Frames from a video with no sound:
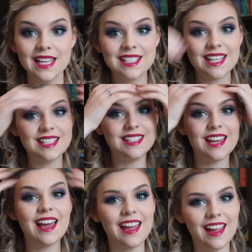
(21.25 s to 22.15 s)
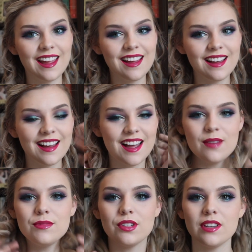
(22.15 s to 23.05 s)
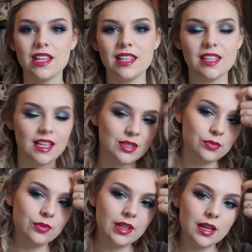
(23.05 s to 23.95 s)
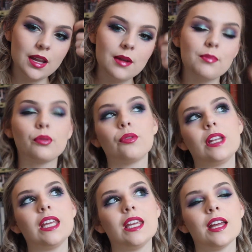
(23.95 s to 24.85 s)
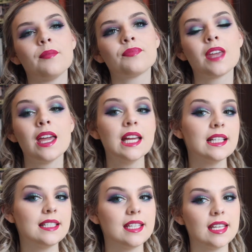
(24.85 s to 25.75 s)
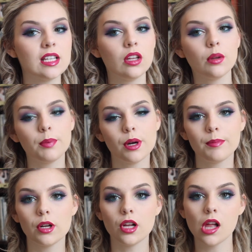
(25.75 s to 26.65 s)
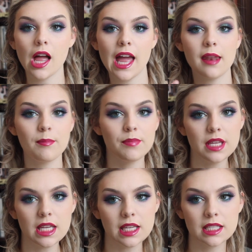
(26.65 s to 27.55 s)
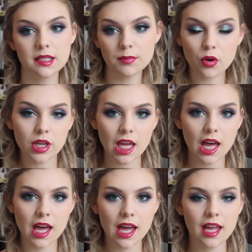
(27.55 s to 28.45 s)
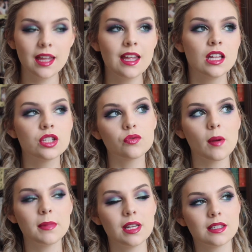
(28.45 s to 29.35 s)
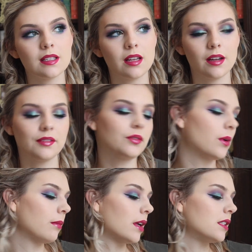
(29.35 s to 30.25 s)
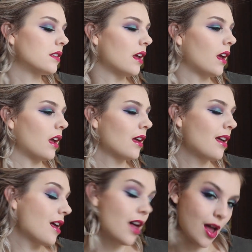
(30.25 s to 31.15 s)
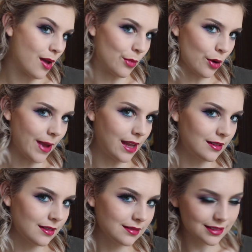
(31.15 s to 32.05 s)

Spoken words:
Today I am doing this really pretty teal, purple, and pink smoky eye. It's reminiscent of, one might say, a mermaid.